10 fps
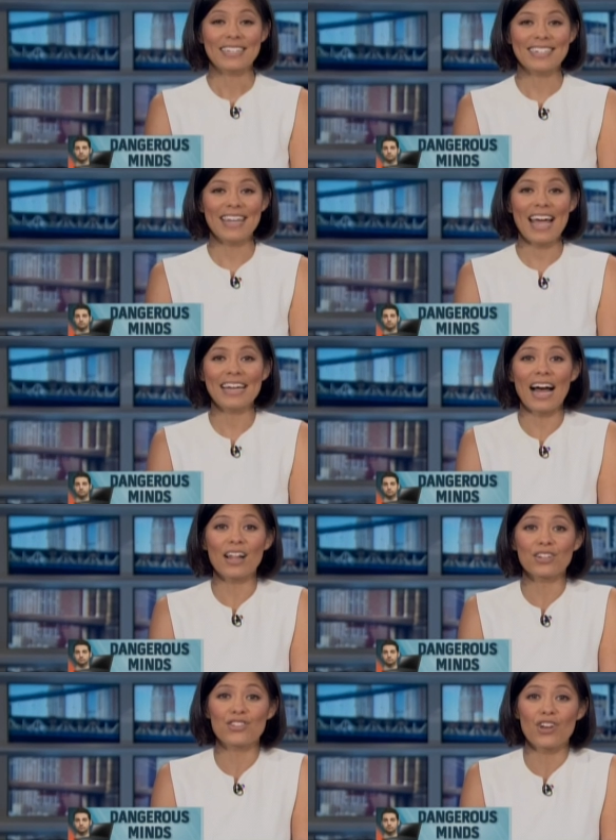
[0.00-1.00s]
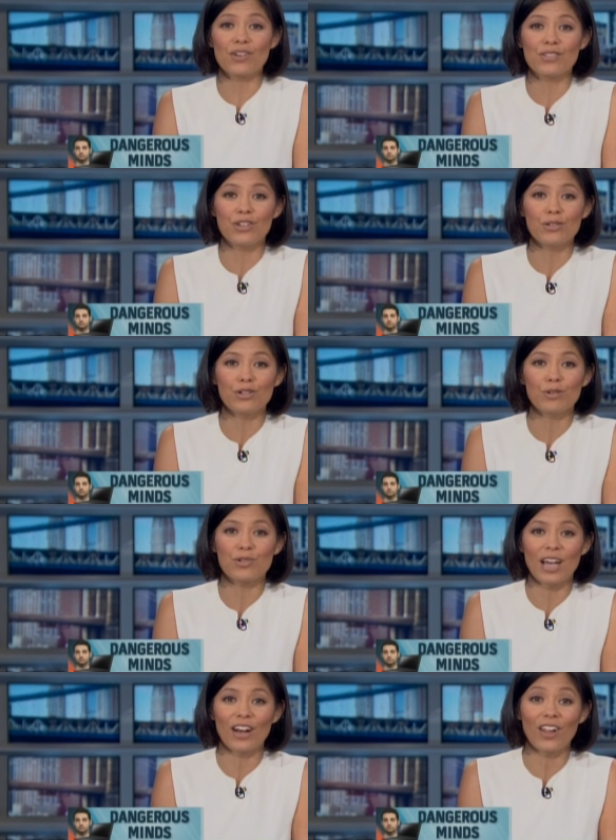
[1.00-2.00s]
To date, Alex Jones'
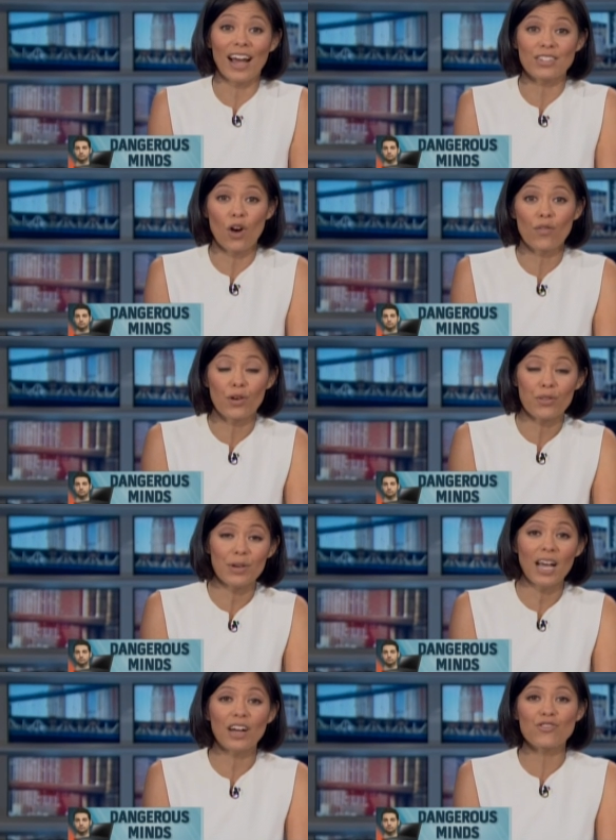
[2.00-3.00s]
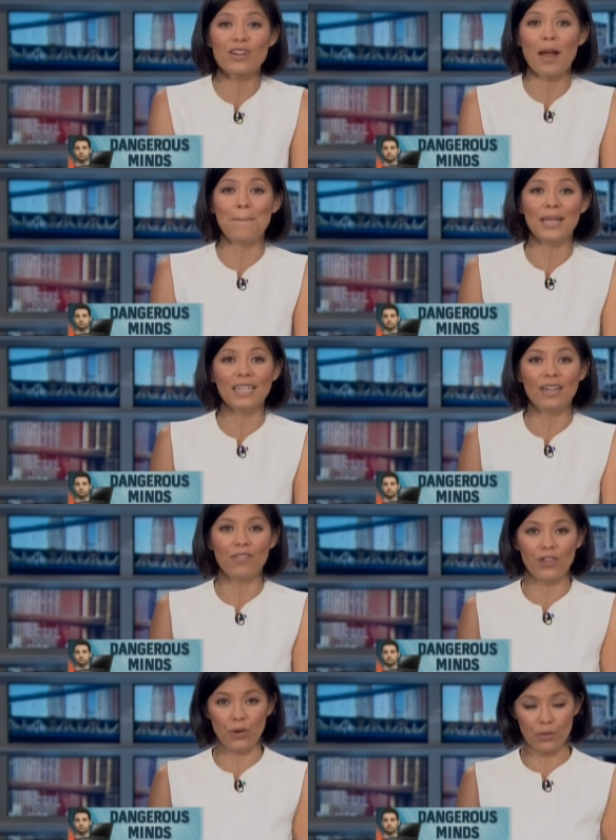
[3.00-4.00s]
YouTube channel has over 300
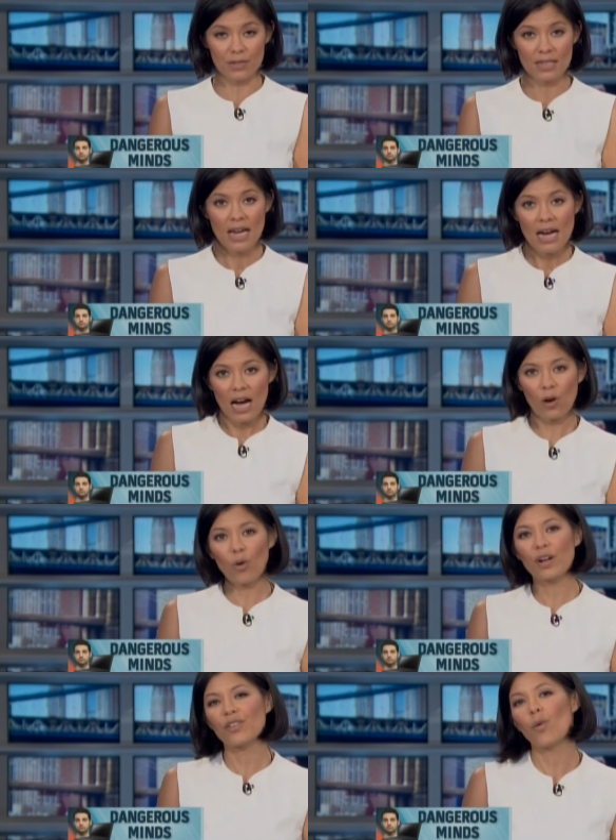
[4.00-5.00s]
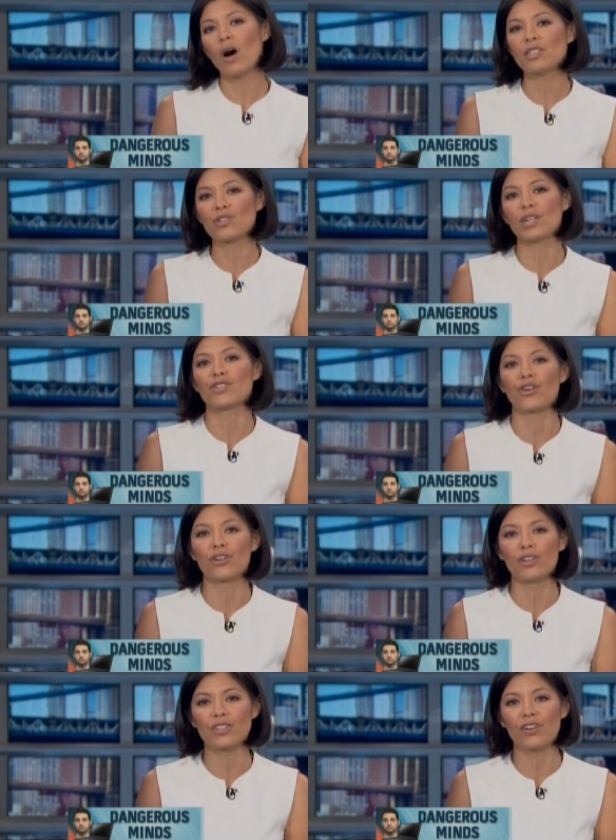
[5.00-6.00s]
million views. According to the Wall Street
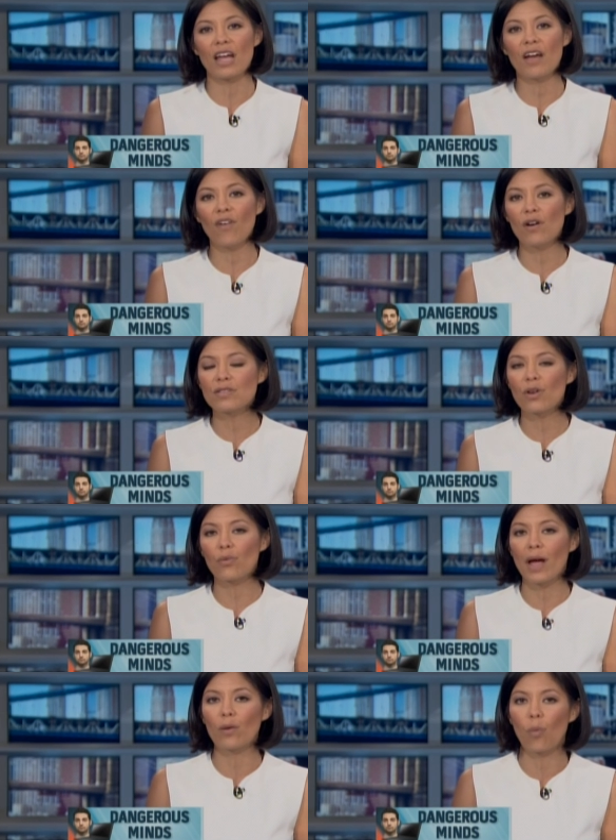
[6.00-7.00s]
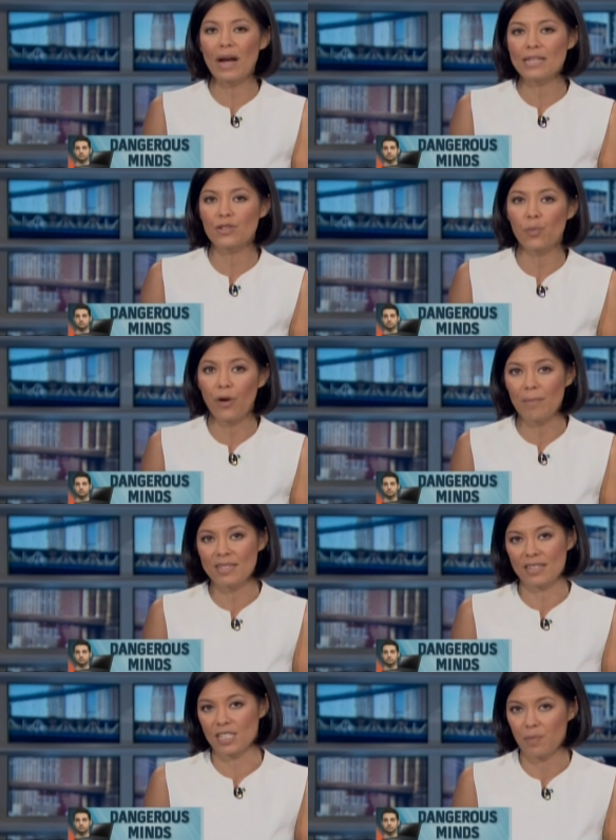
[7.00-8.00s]
Journal, Tsarnaev also read white
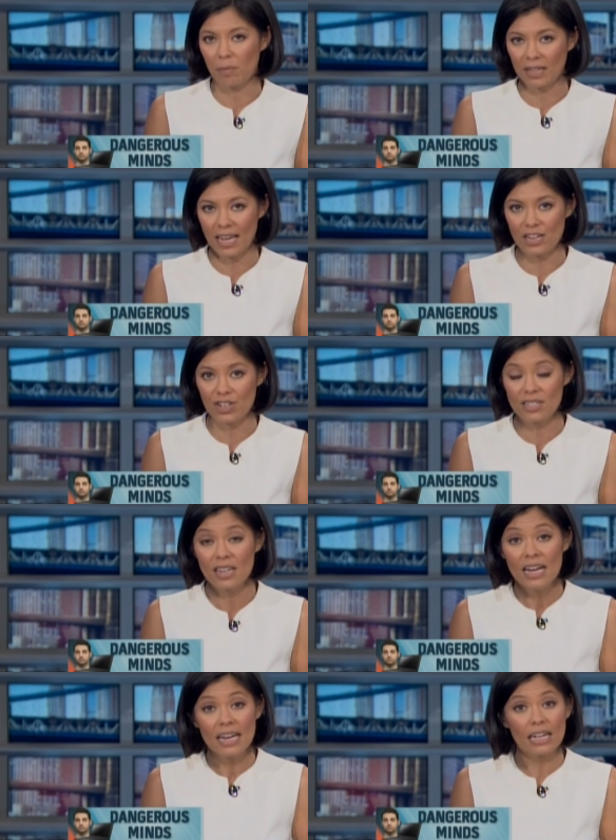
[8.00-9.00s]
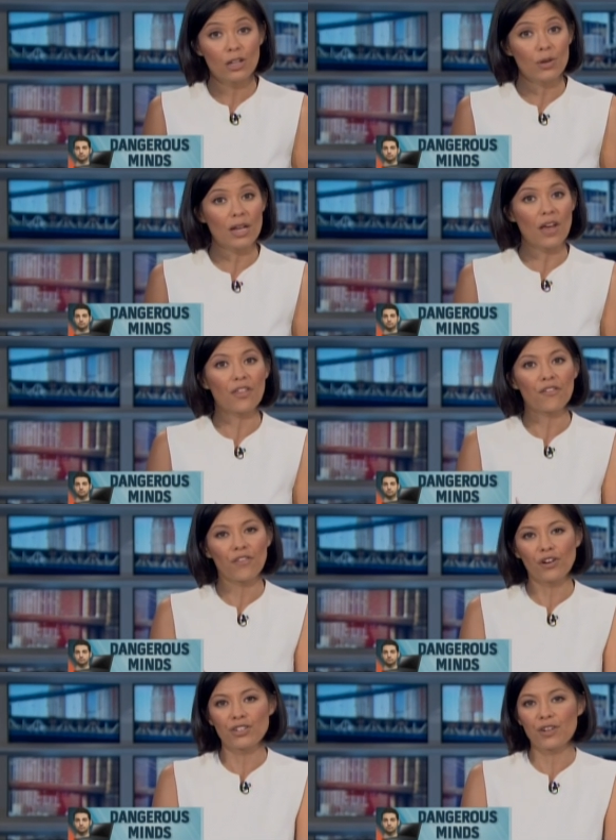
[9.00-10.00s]
supremacist publications, including The
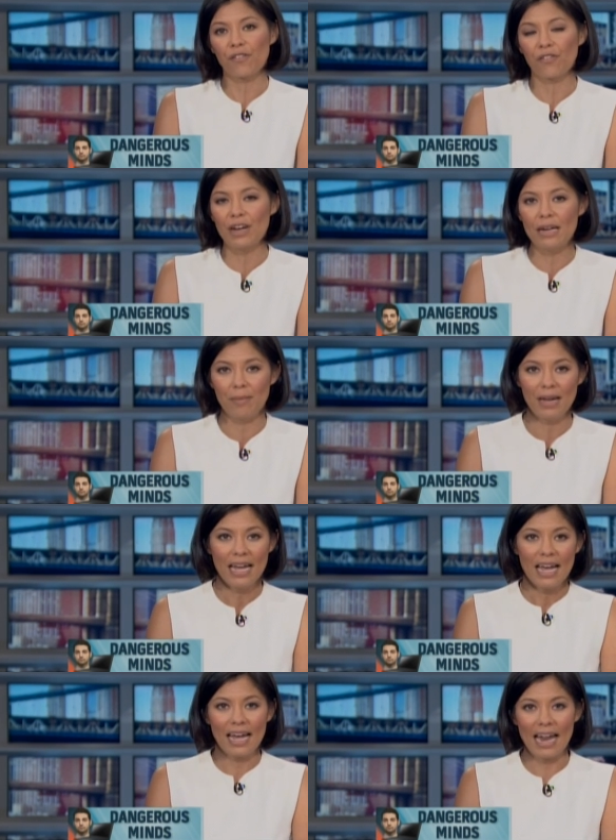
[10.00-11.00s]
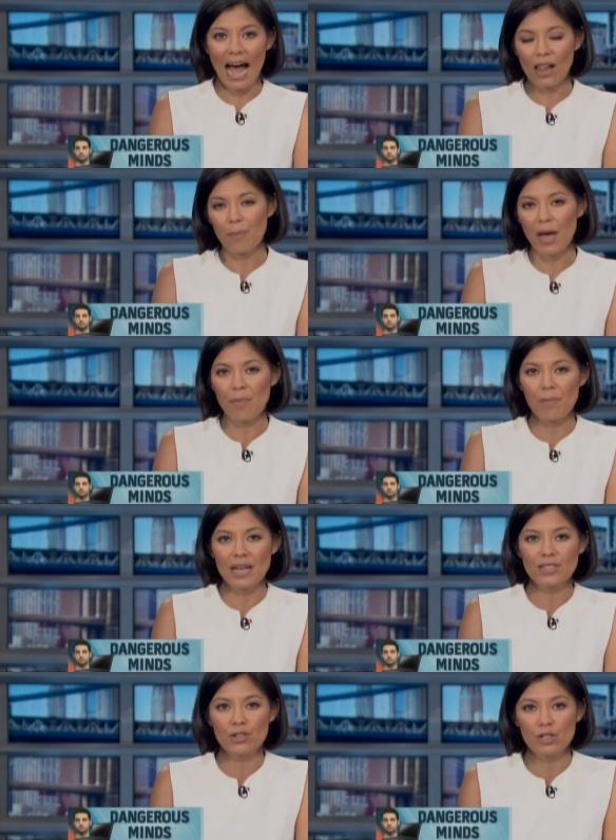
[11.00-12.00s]
First Freedom, an
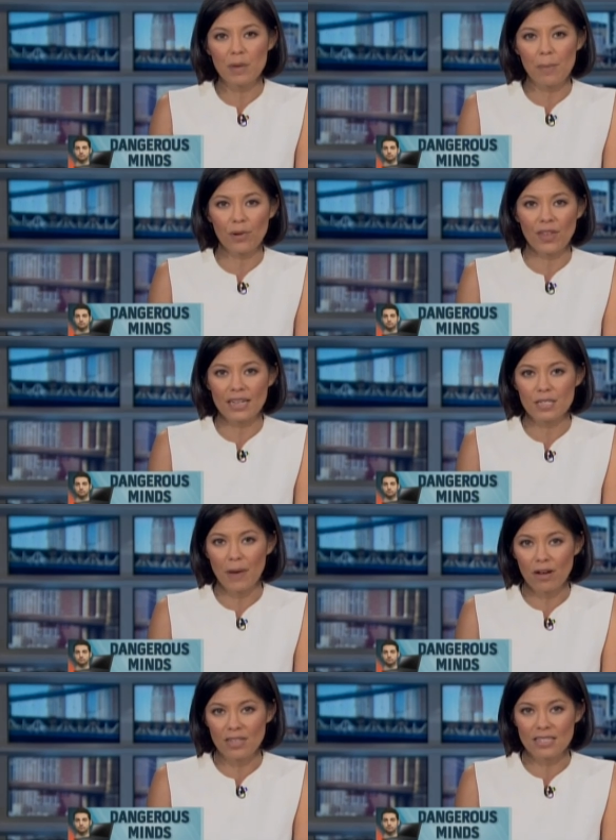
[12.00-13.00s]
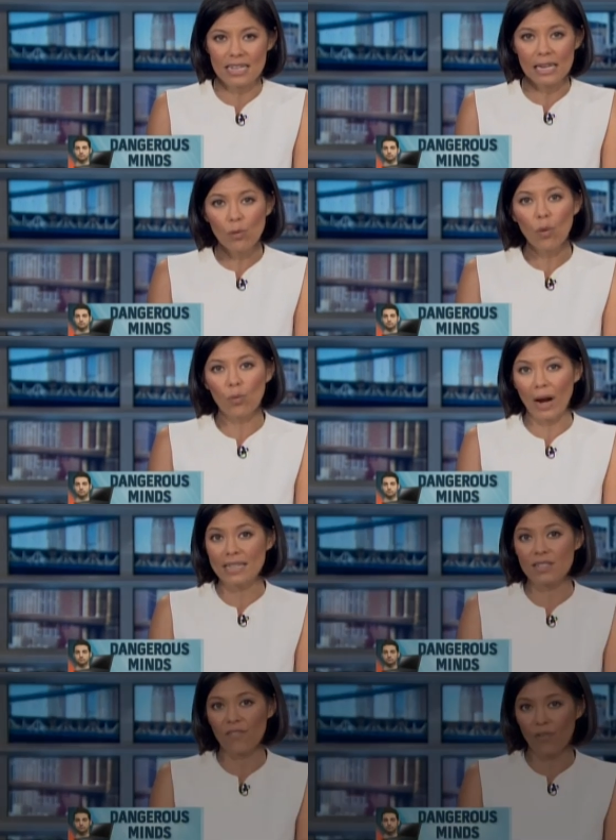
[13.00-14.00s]
Alabama-based newspaper that espouses equal
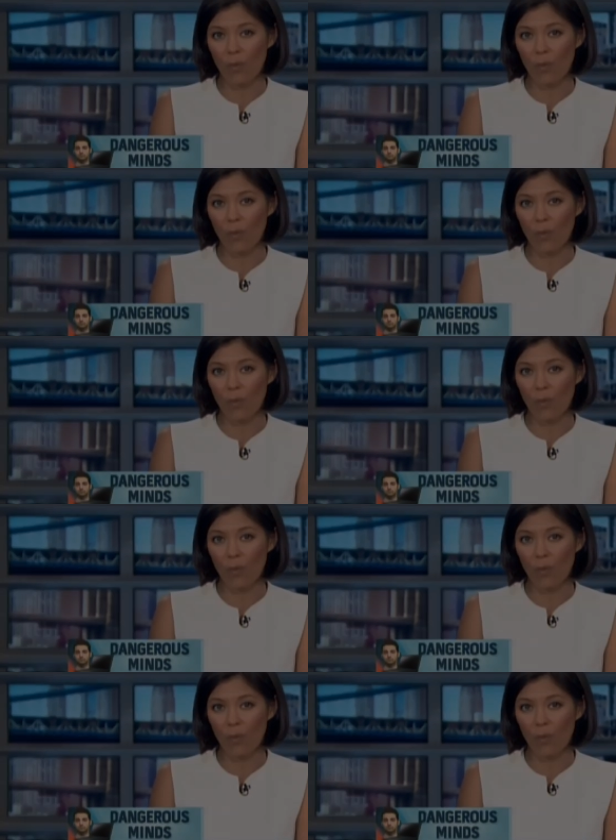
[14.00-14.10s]
rights for